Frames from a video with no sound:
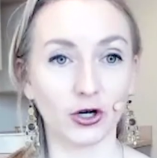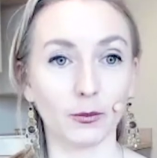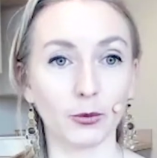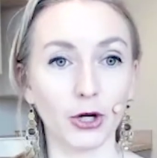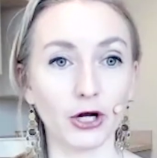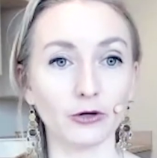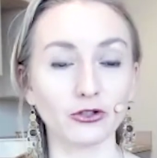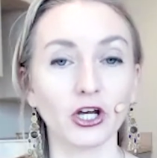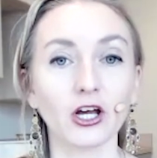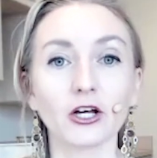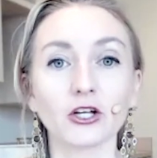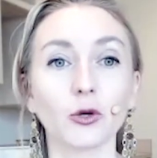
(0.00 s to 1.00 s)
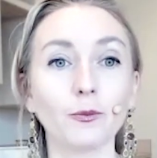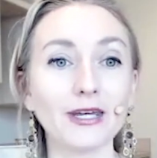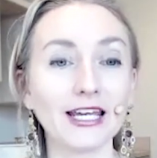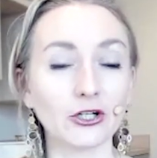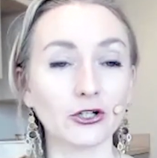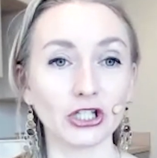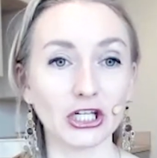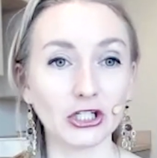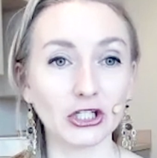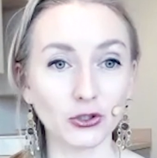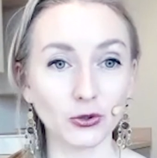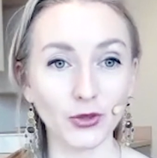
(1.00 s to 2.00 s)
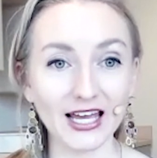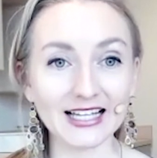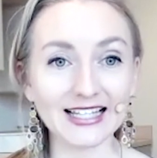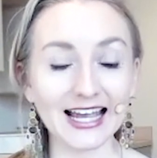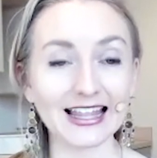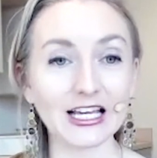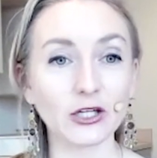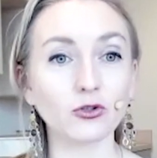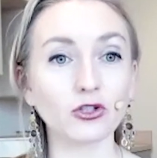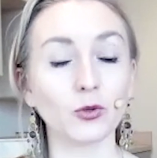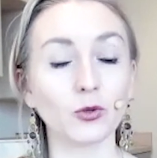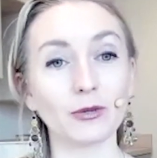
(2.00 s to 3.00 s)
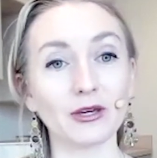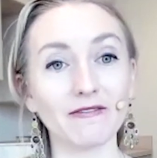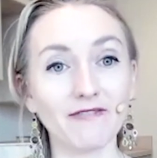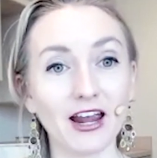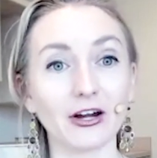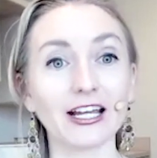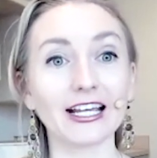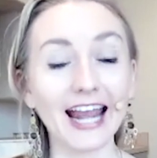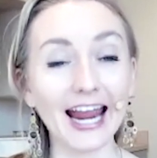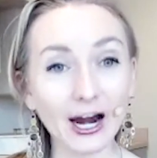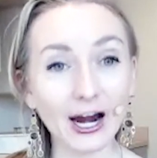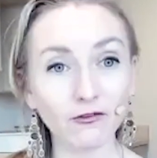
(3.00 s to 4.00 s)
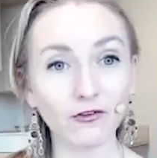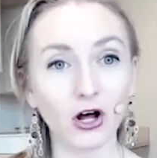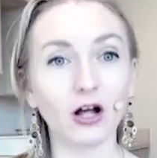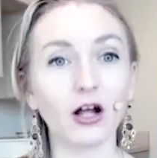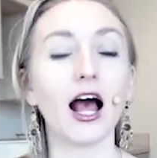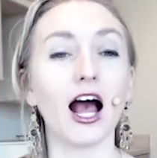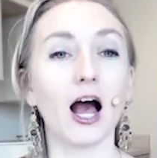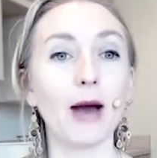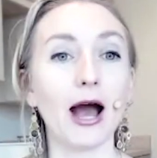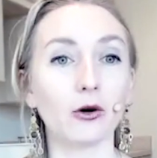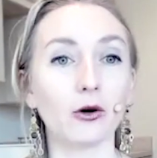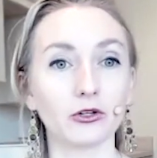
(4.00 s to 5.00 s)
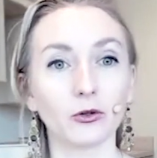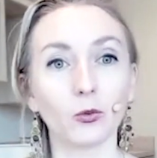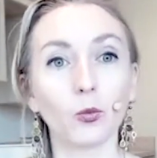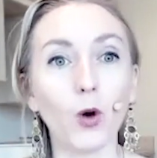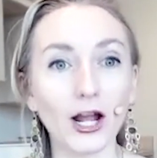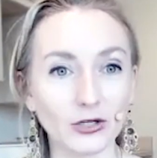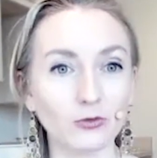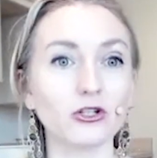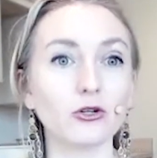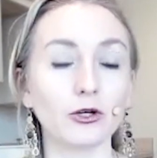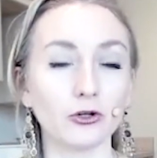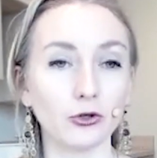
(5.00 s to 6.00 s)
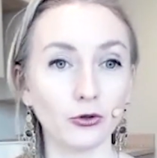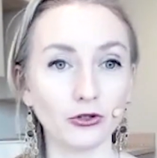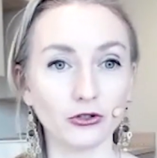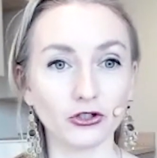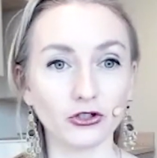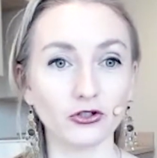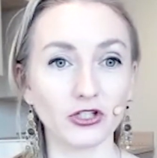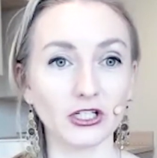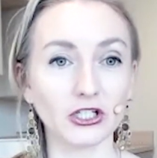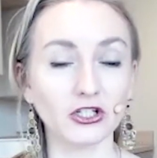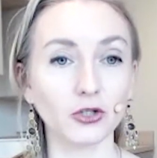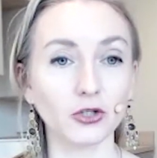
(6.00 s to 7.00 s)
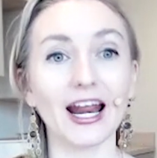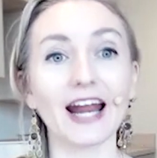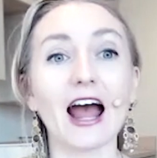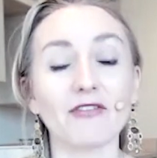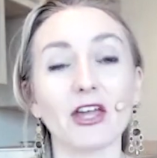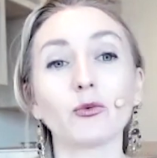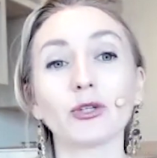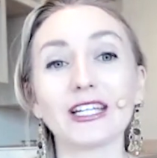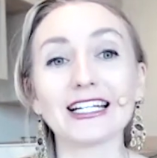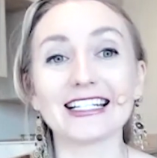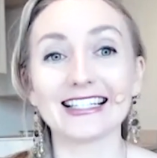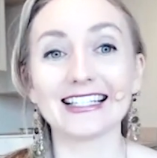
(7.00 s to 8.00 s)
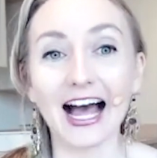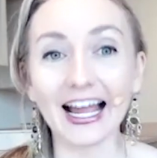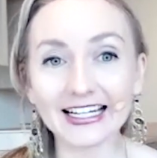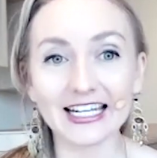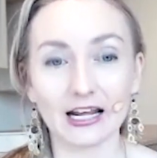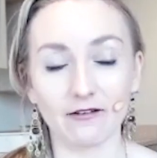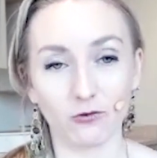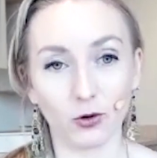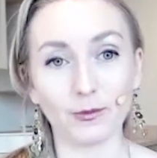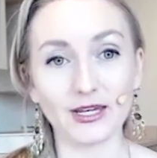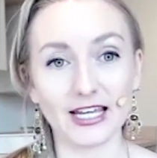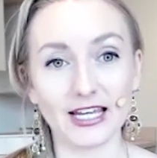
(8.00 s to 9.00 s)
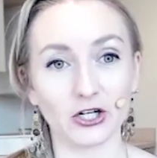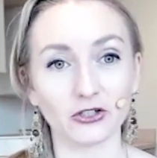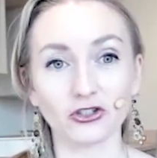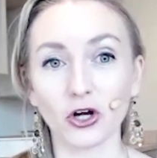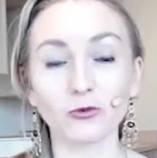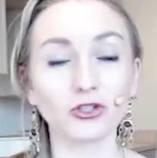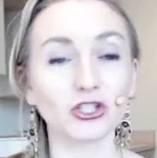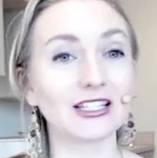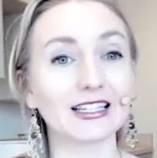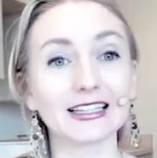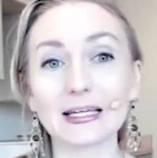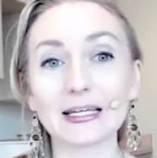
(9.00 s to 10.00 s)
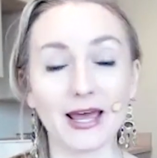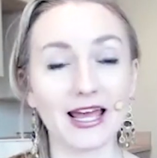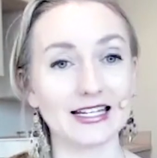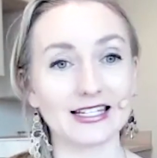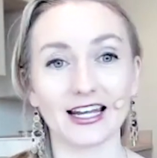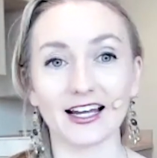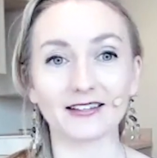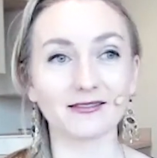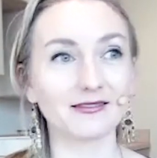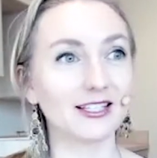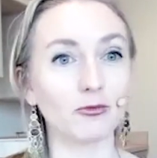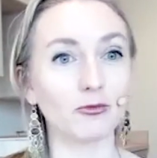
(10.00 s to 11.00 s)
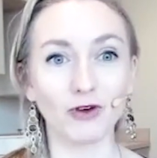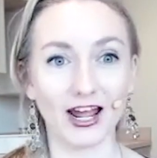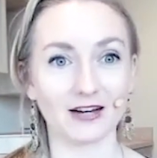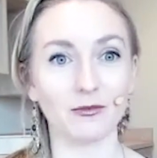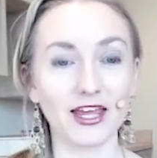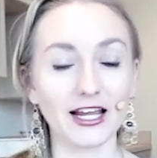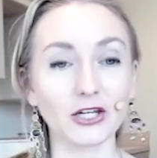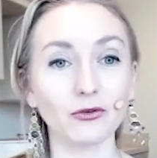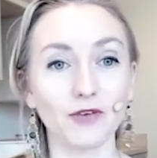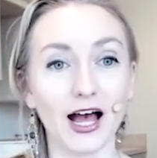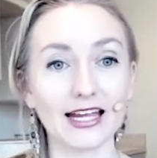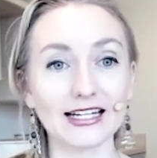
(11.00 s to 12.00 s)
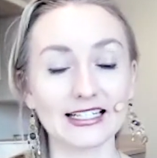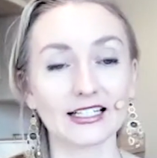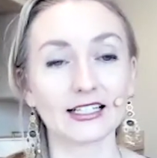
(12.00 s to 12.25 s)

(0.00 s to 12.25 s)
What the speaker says: approach. So beginners can do this. I think you just want to be very careful about what you do and who you're choosing to do it, and have they really designed it for beginners. Don't just leap into some random thing you find.